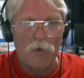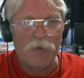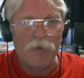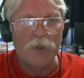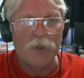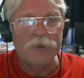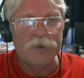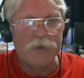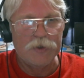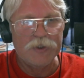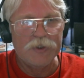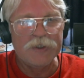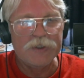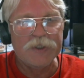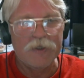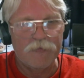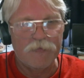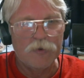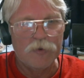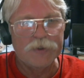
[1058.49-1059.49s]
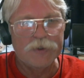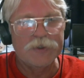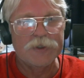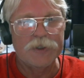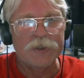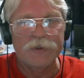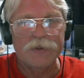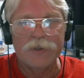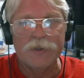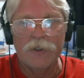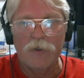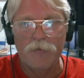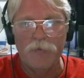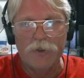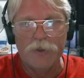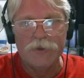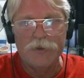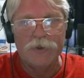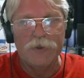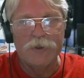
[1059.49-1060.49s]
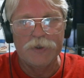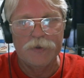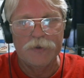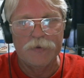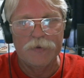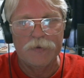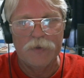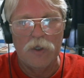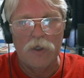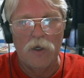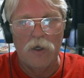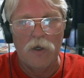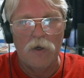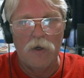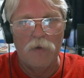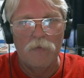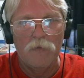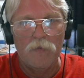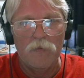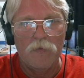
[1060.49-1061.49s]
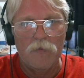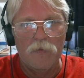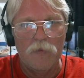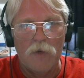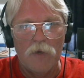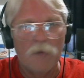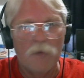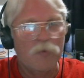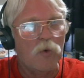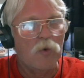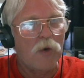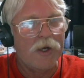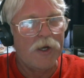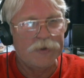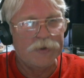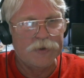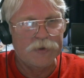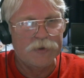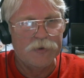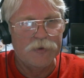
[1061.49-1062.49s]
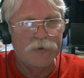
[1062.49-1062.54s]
bunch of the differences and a bunch of the um, upgrades